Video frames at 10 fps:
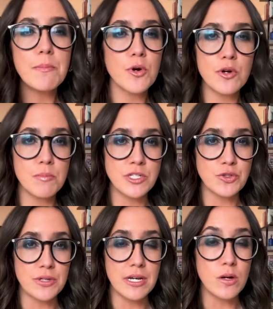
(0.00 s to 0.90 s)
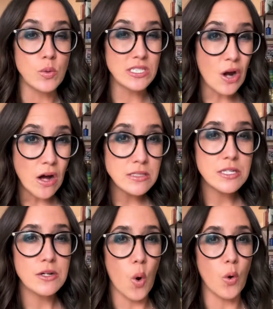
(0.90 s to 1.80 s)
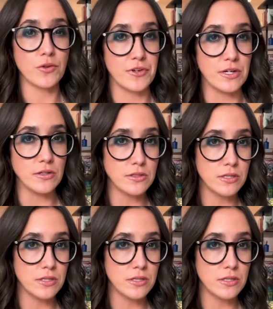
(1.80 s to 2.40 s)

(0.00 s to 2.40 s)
murder mystery in a Wisconsin cornfield.